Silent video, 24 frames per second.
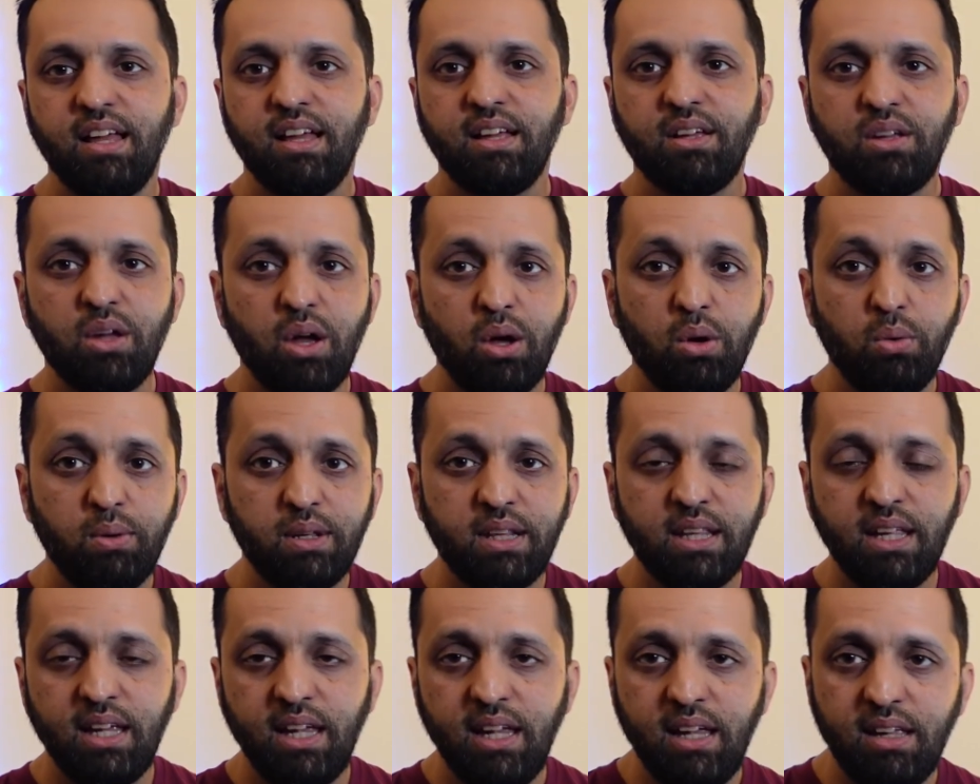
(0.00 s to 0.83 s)
go with
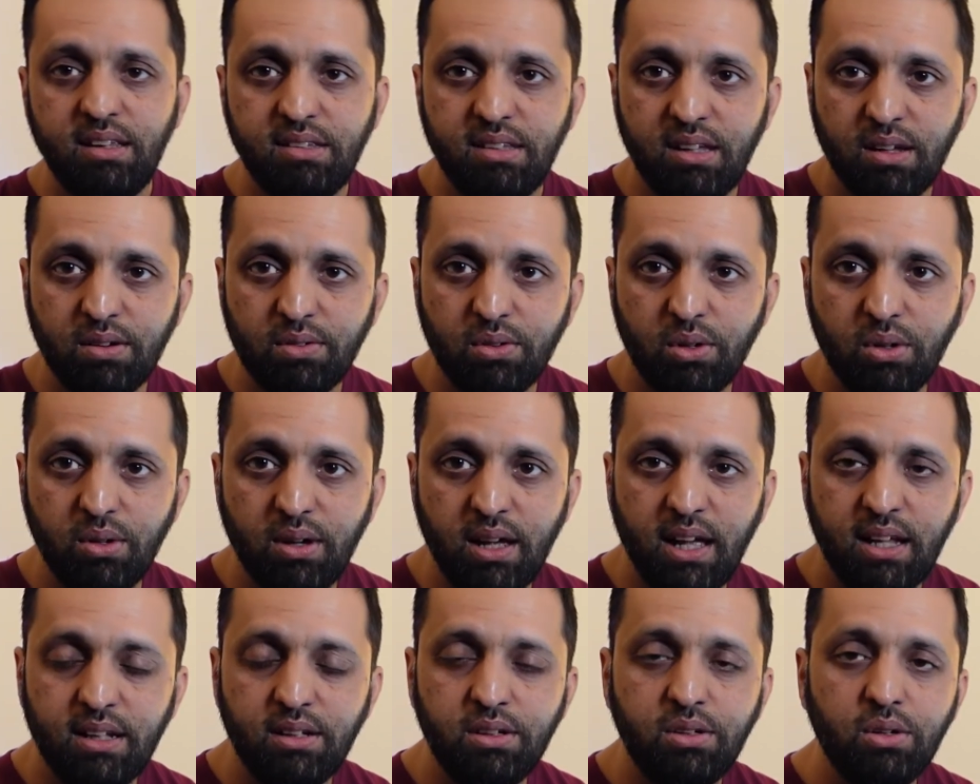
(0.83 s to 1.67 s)
the easier route
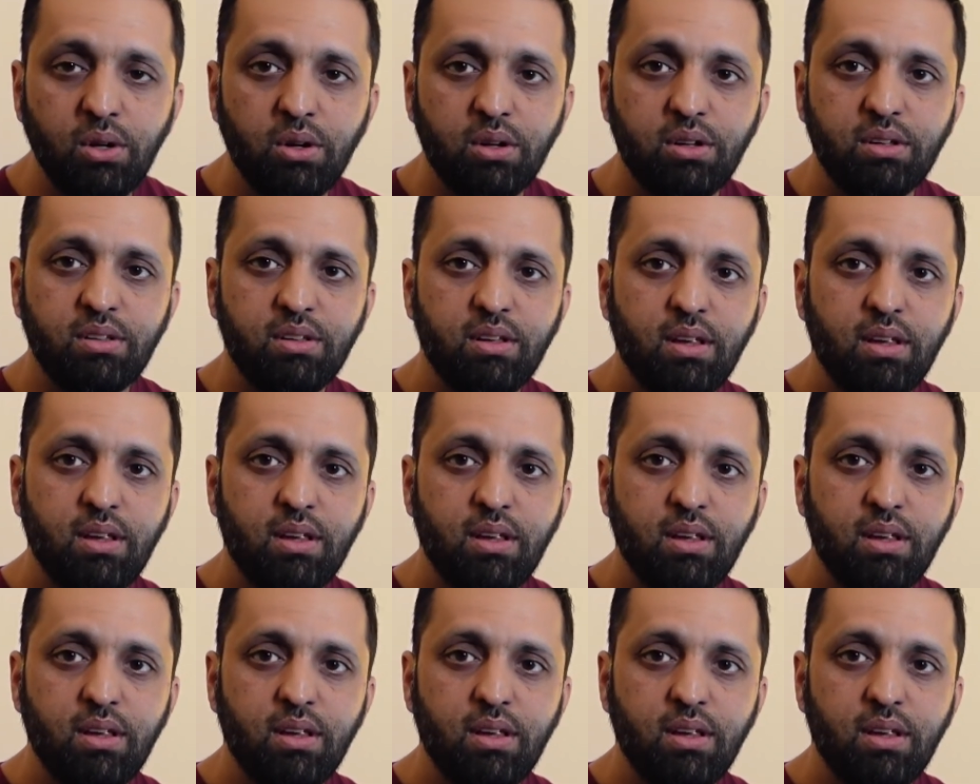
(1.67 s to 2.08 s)
and not